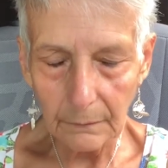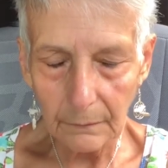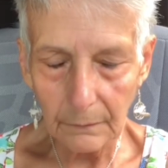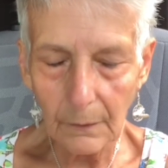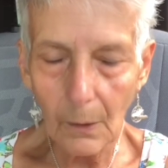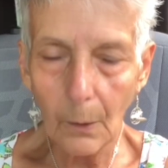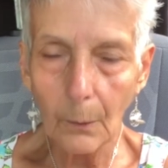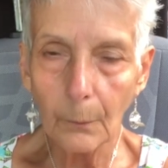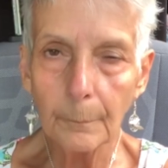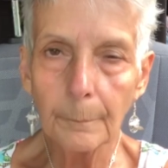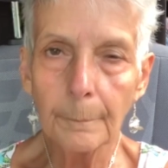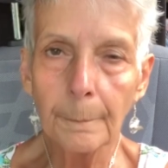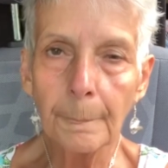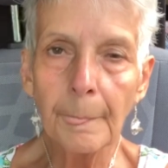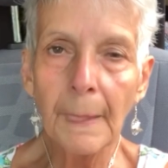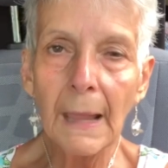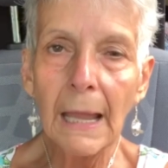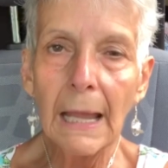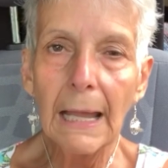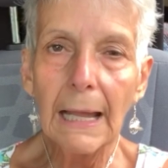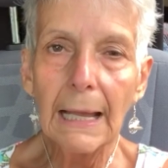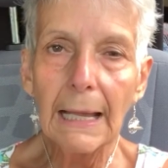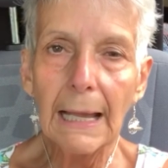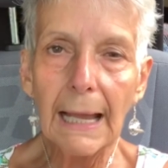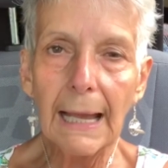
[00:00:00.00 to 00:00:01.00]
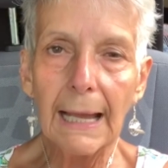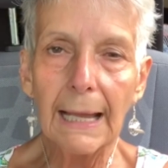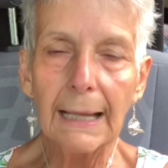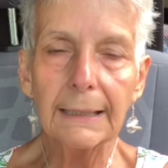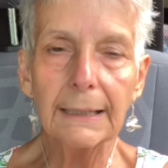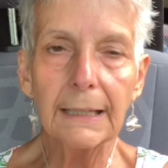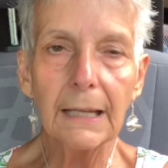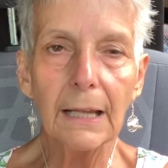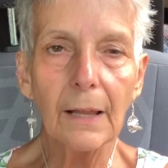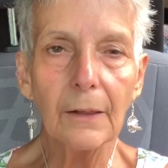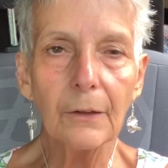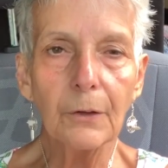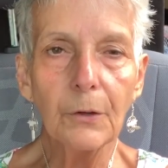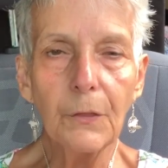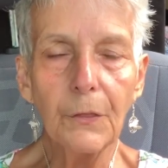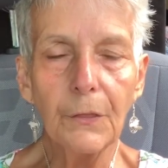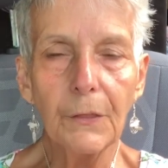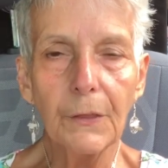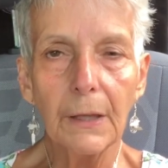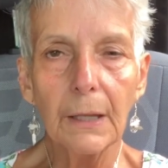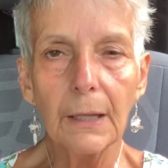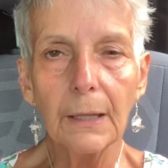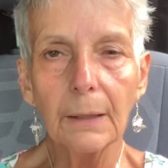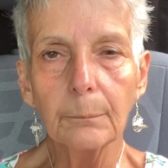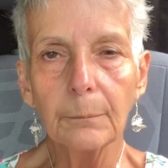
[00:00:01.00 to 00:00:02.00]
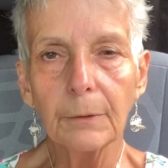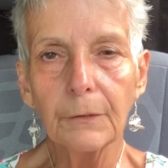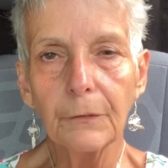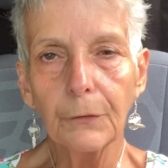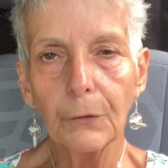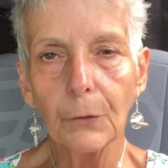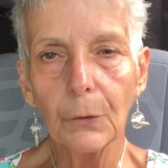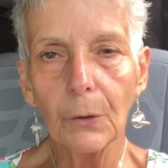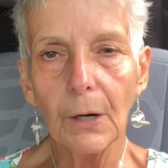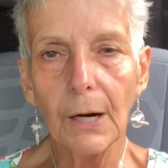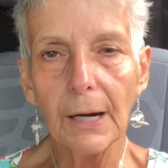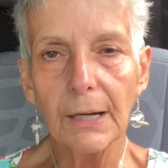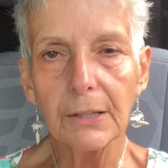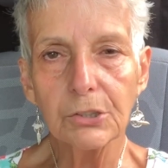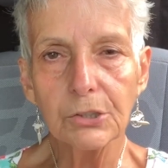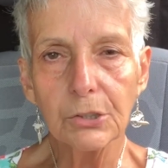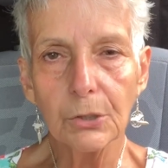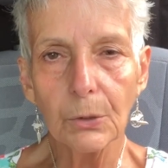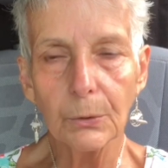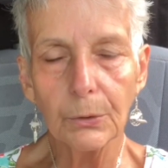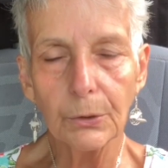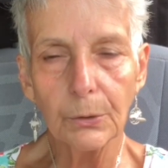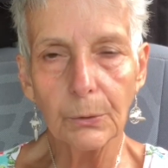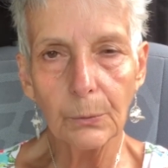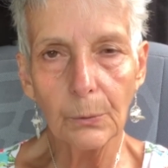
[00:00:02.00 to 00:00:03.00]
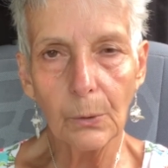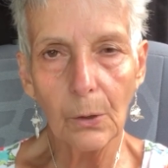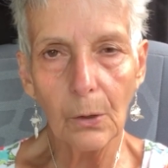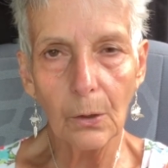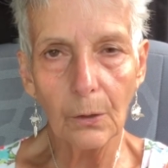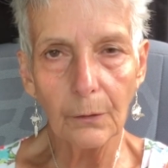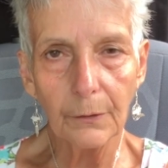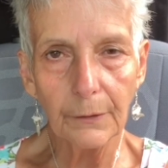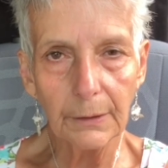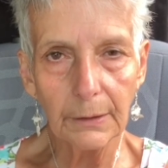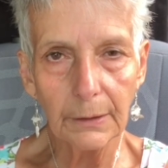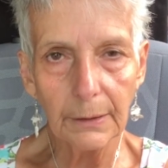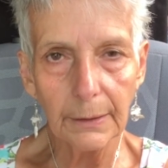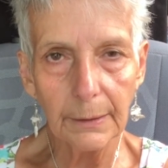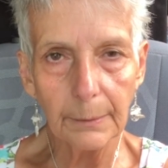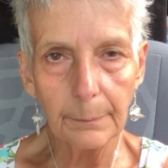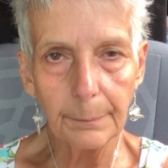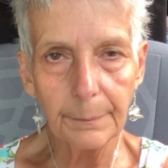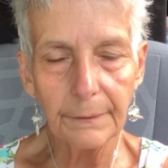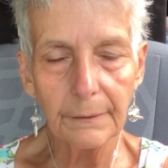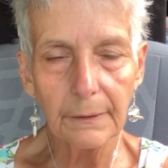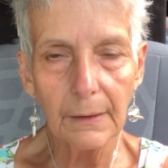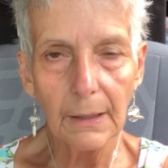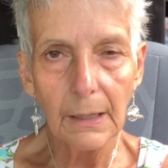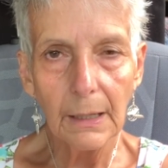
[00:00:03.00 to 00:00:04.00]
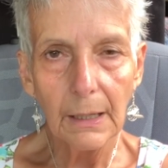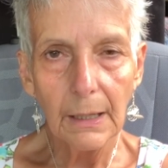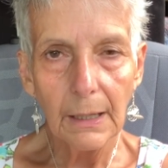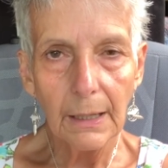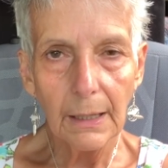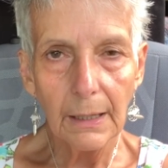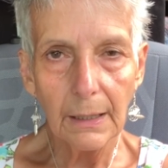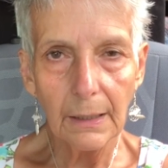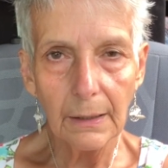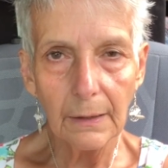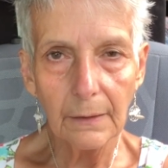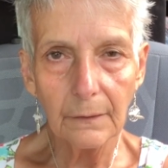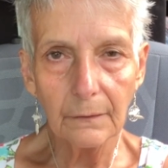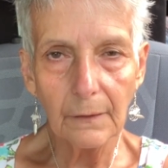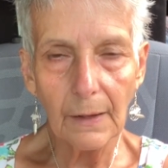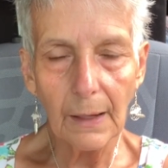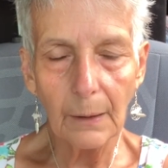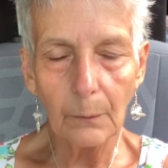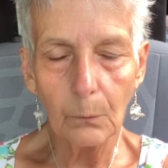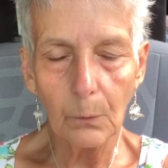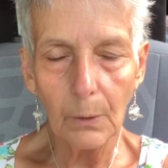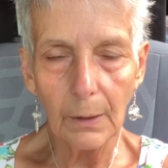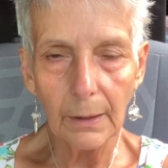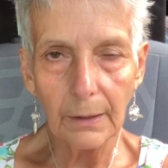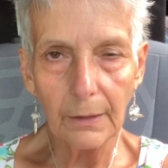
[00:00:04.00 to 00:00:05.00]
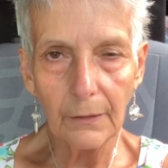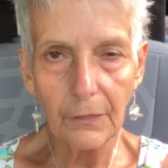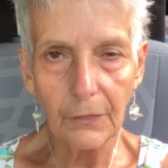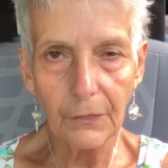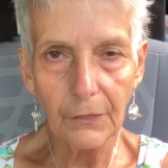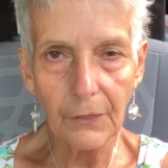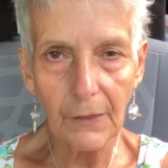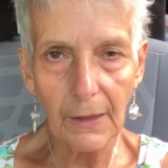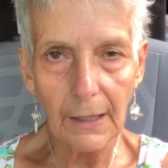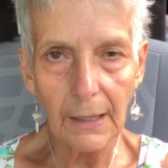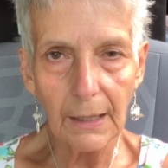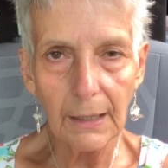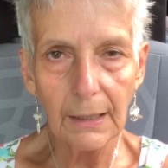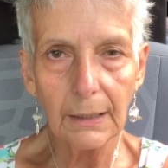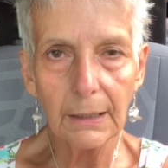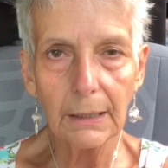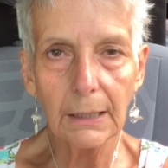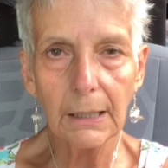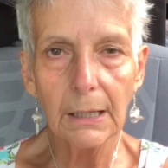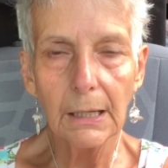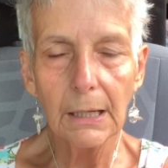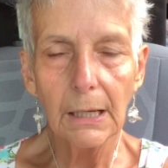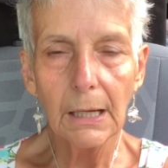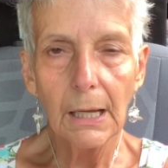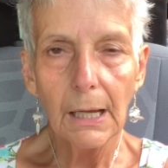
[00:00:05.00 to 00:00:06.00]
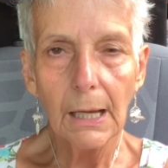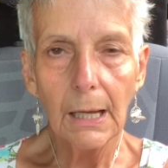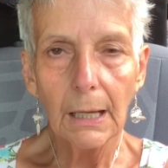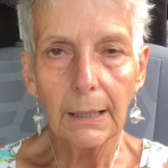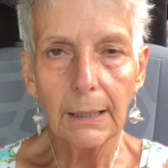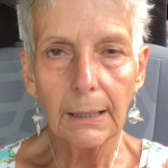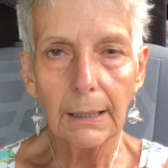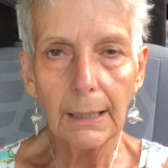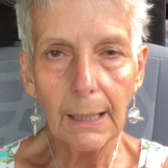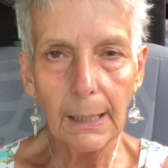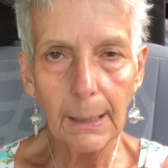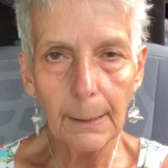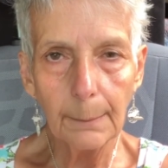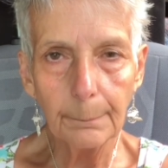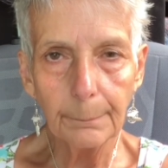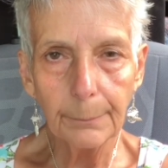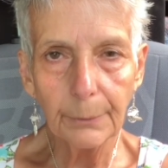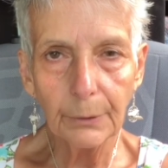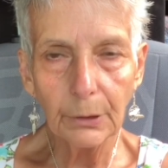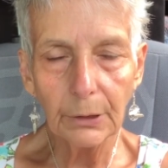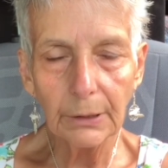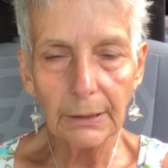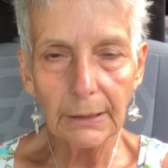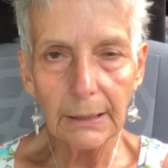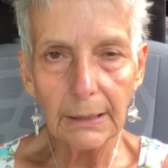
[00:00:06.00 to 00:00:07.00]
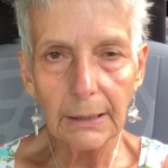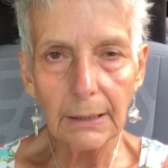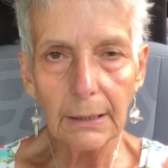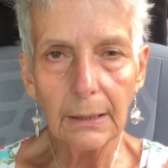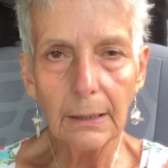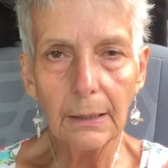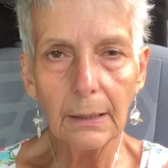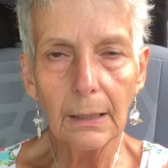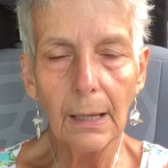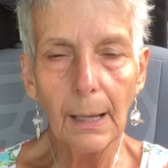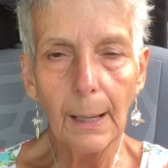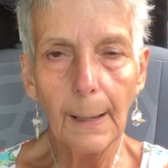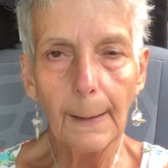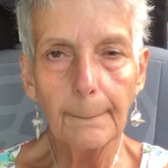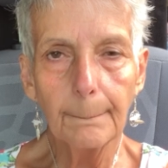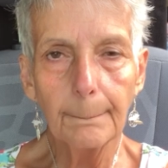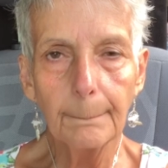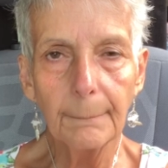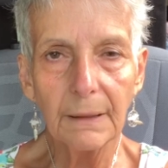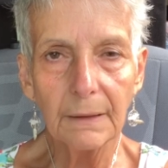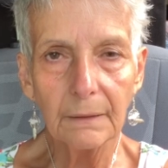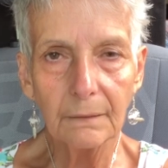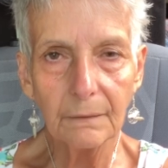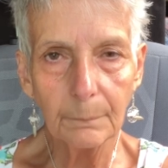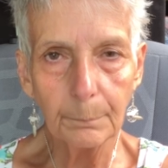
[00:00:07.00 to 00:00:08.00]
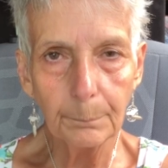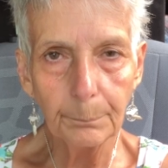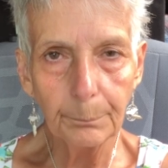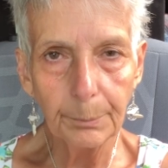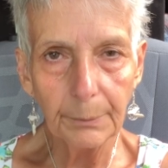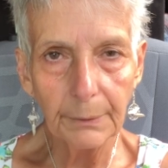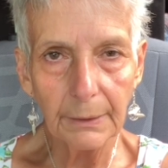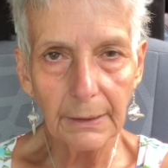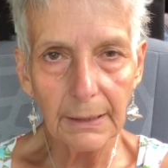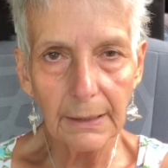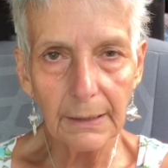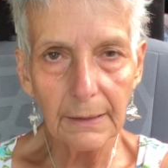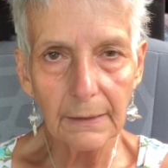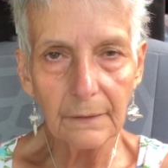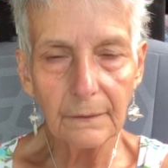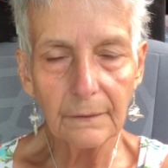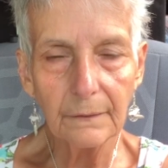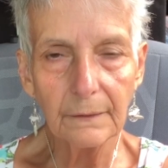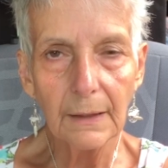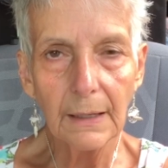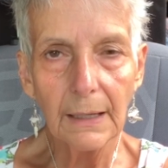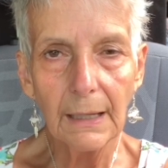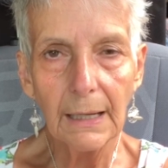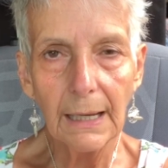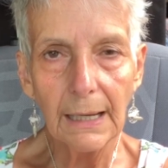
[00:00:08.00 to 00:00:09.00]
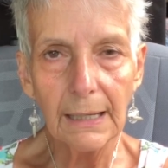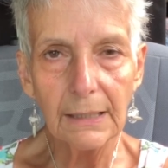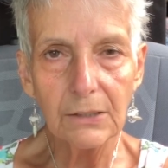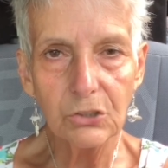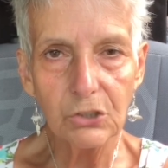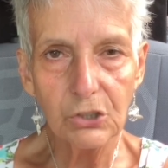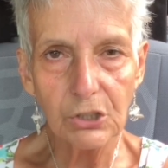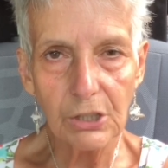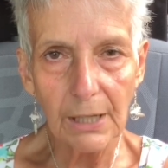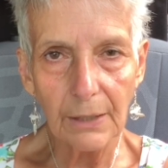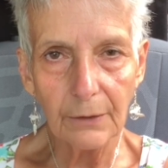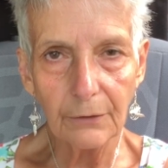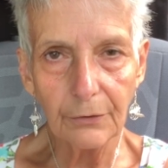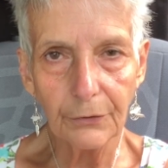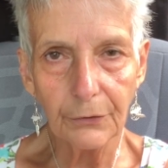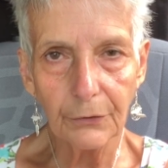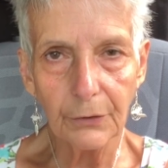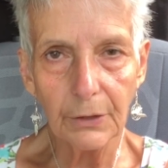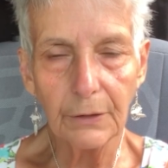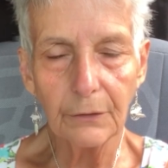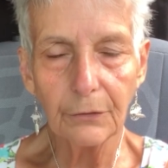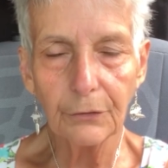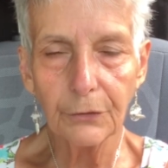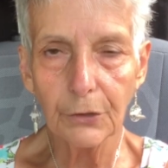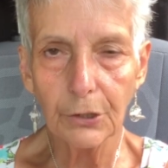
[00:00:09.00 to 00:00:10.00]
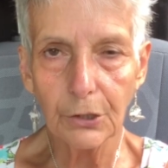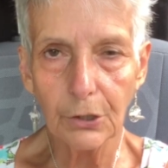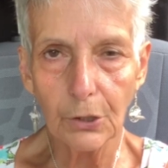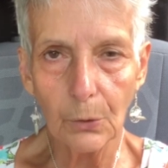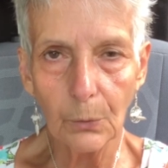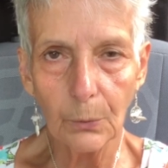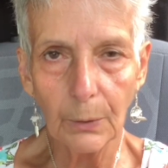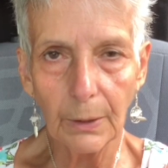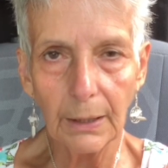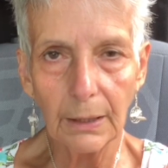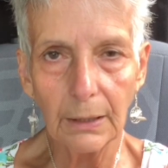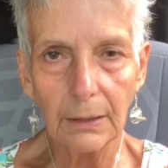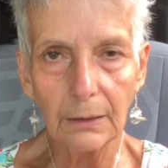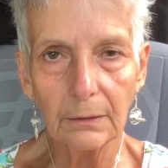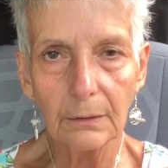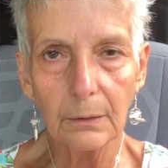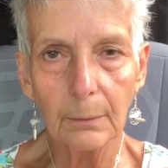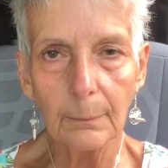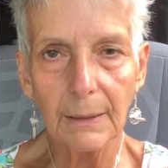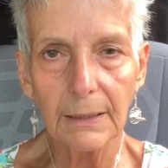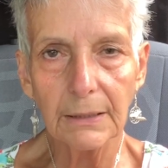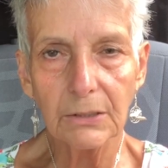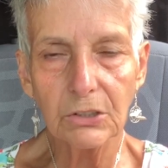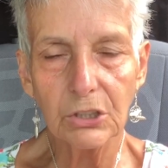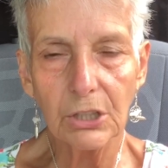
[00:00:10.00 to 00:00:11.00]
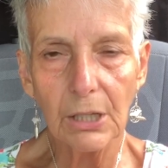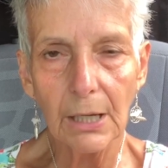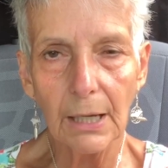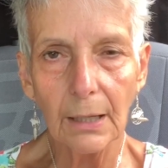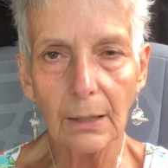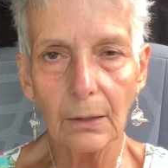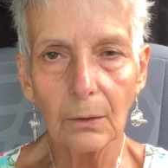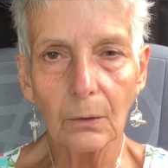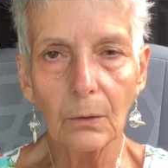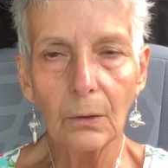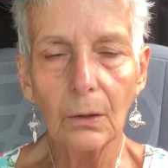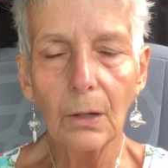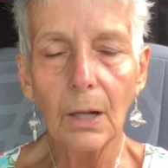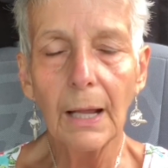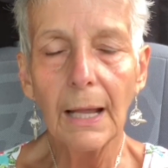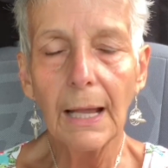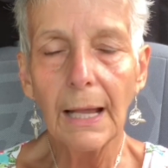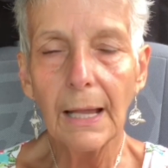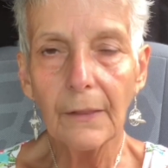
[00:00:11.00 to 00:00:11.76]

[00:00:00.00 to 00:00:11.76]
So, and the other thing before I show you all the clips is I want to thank Kimberly, Miss Bliss, and Jeffrey for donating to my channel.